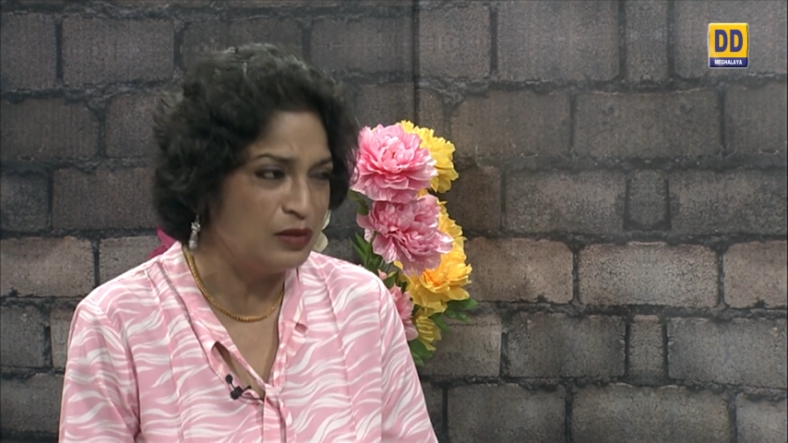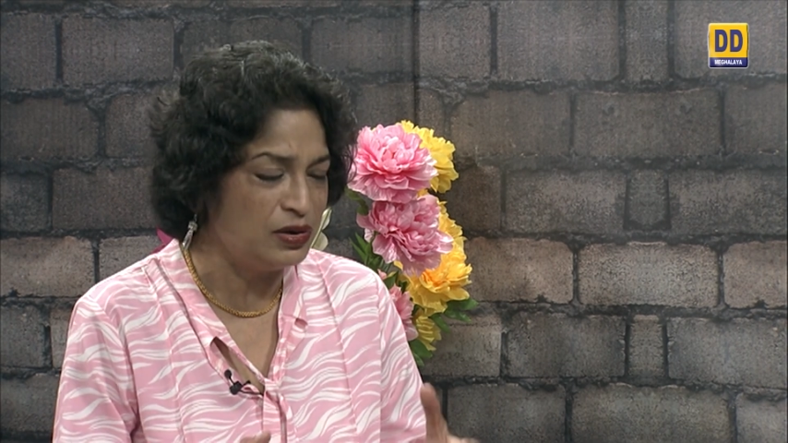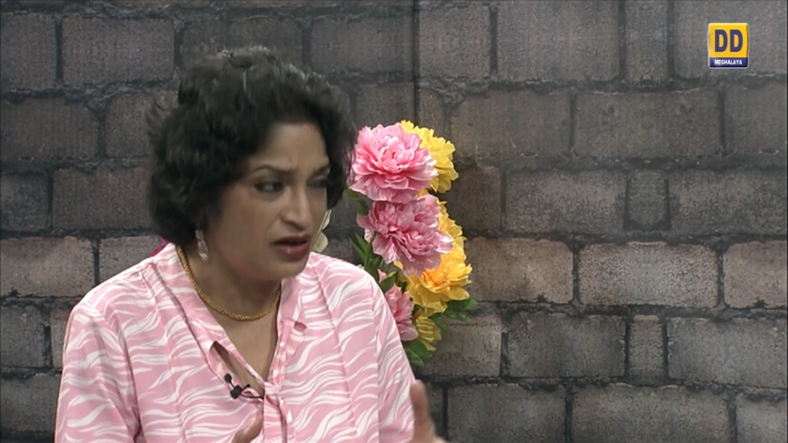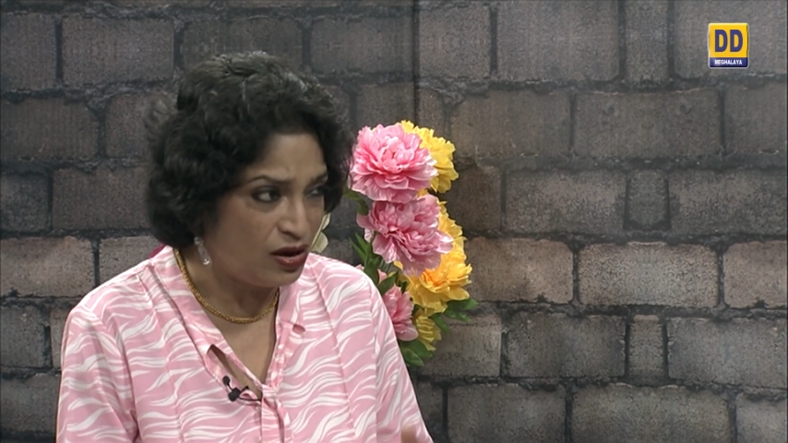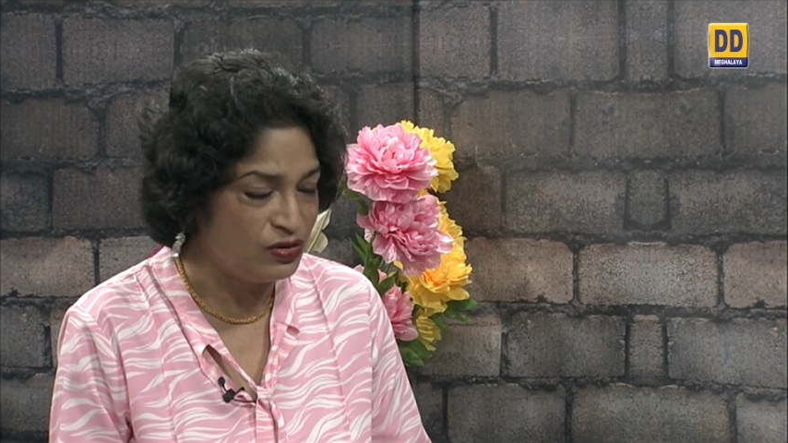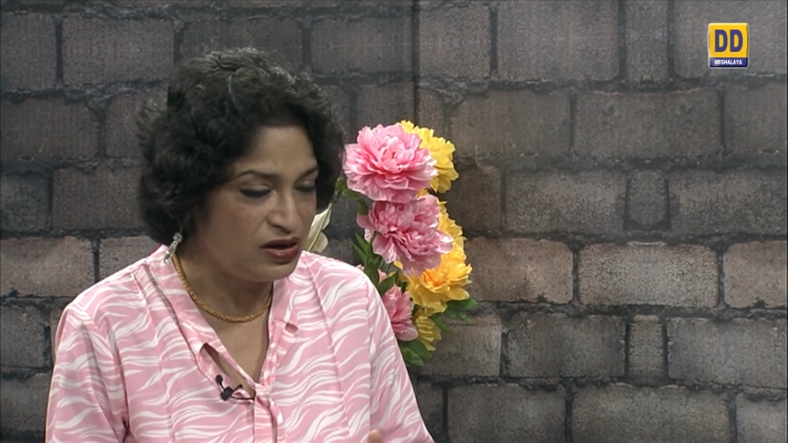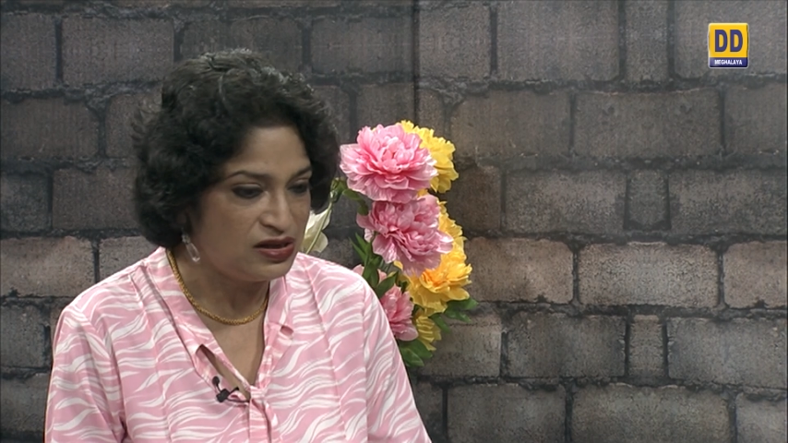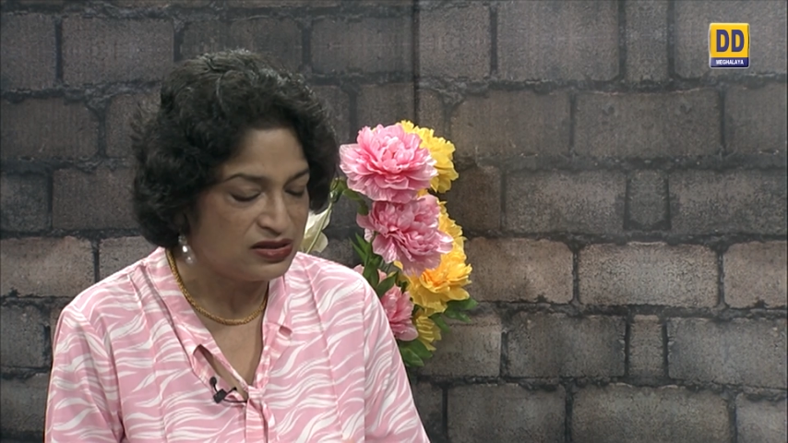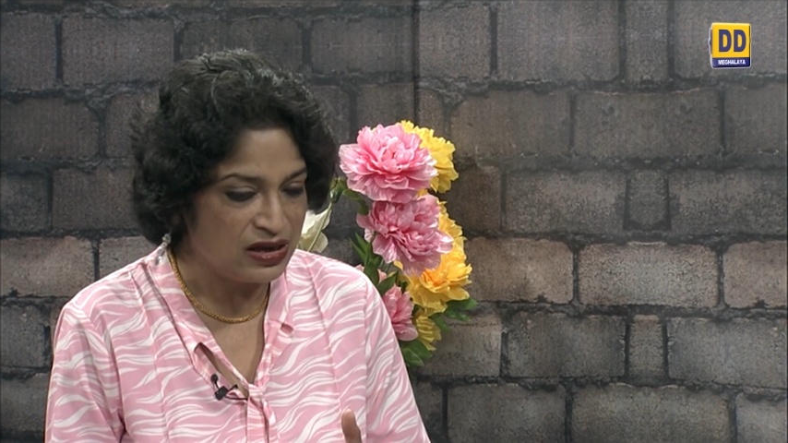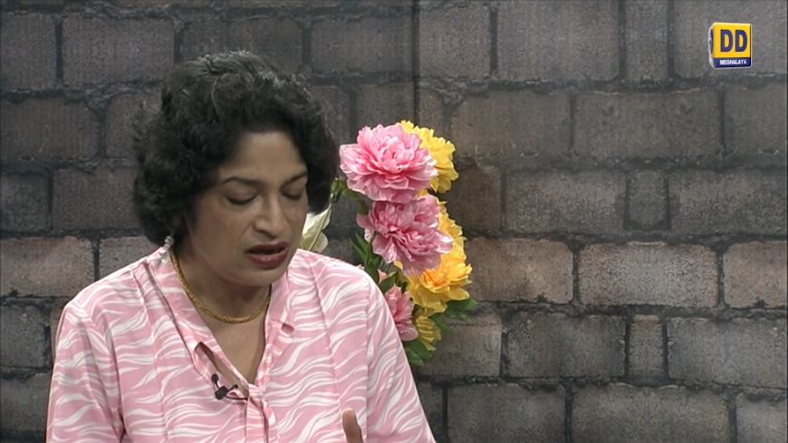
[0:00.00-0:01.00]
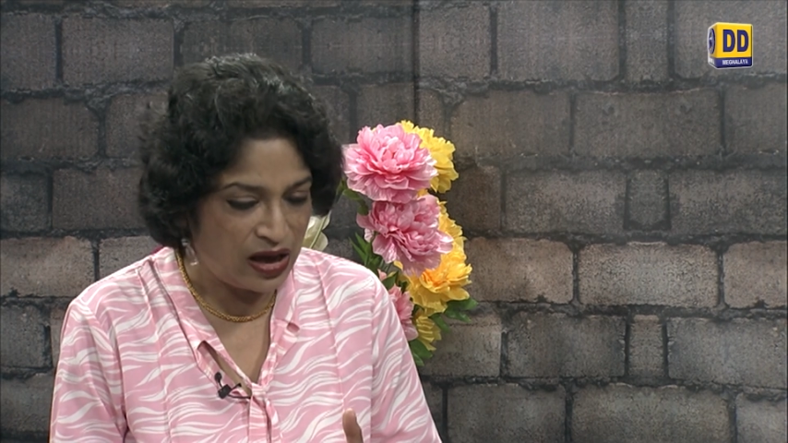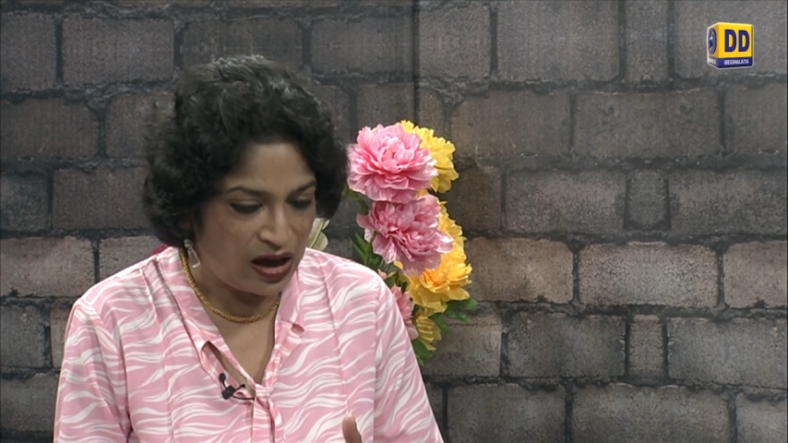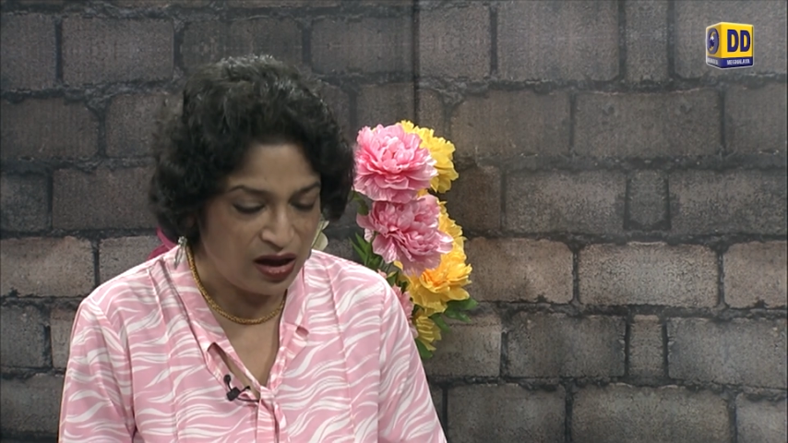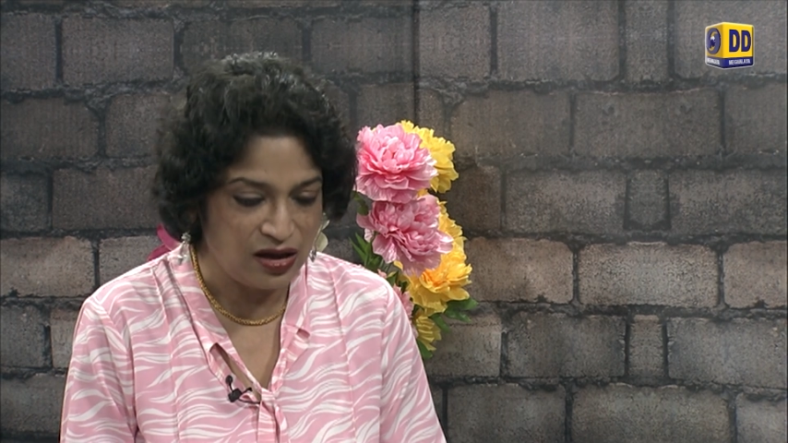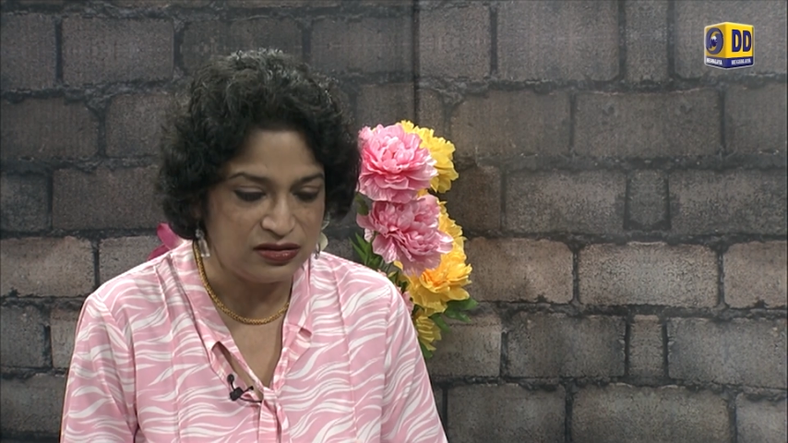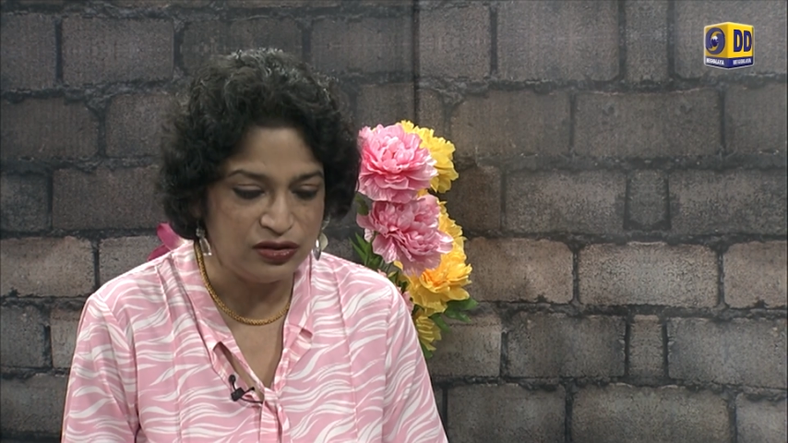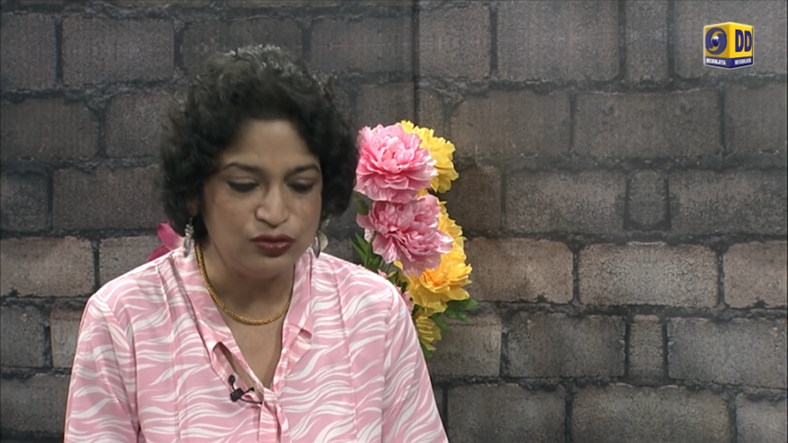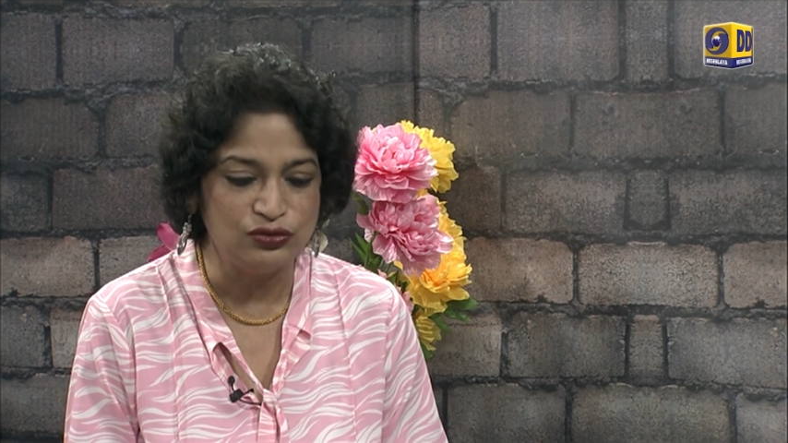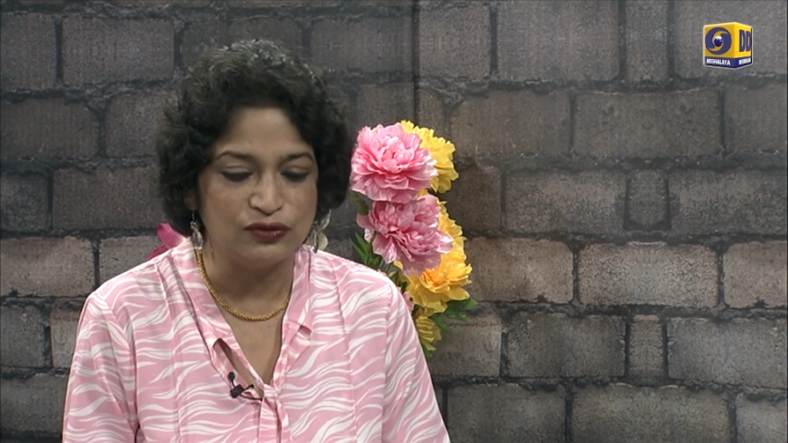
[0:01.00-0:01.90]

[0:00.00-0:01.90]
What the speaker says: But nowadays, are the youth